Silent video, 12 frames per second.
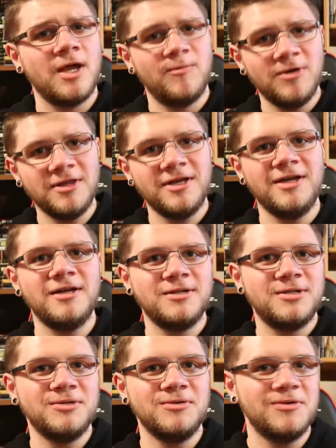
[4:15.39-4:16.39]
I'm really
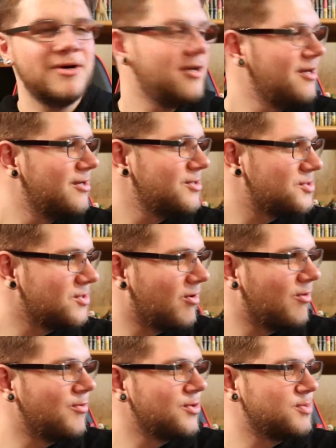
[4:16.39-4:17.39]
into
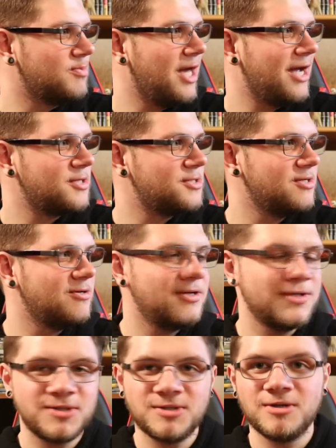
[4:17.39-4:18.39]
Star Wars Black
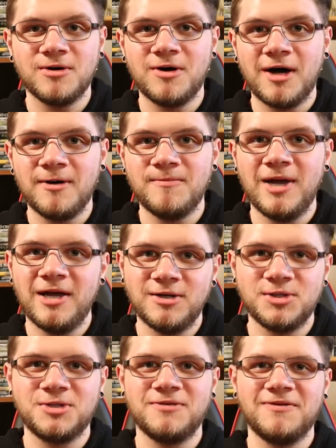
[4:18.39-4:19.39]
Series, so I
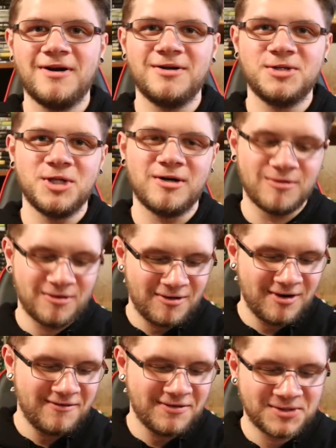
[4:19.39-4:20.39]
managed to find a General
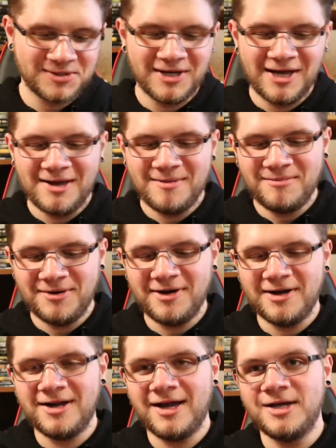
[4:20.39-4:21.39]
Grievous,
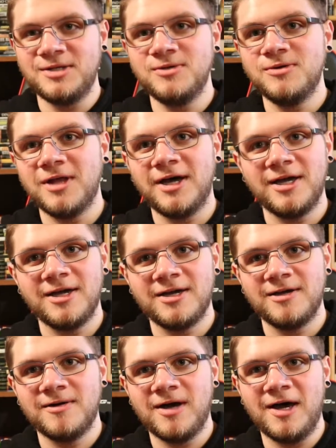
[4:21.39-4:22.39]
but I do
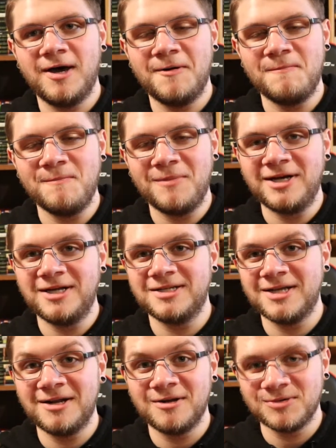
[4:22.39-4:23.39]
like my
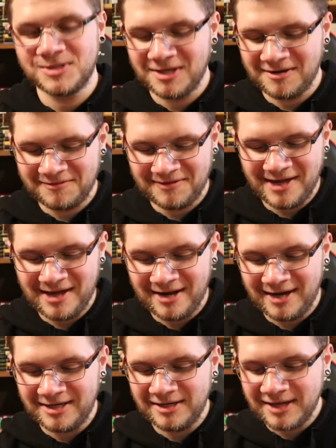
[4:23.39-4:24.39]
Nintendo stuff,
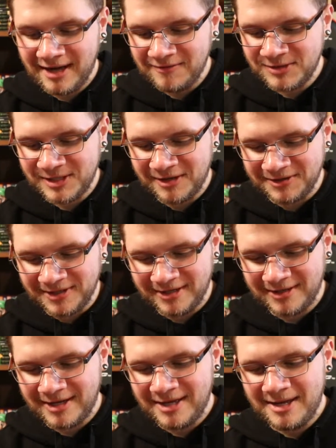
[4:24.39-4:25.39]
and I didn't have a
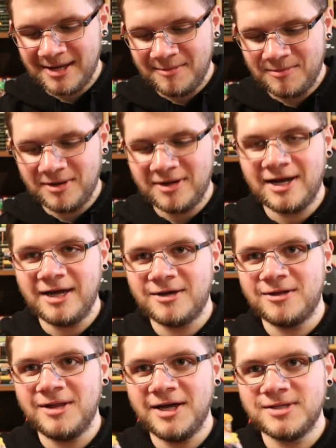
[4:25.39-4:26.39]
Zelda, but I
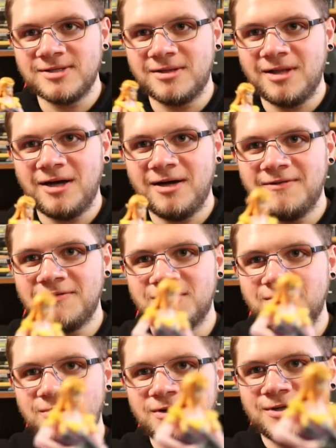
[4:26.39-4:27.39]
collect a lot
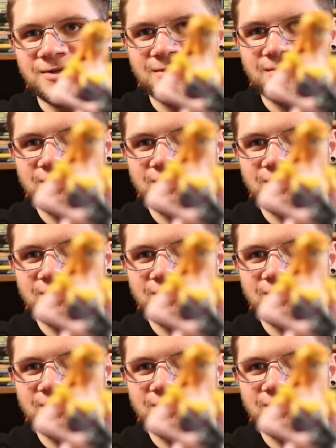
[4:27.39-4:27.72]
of toys,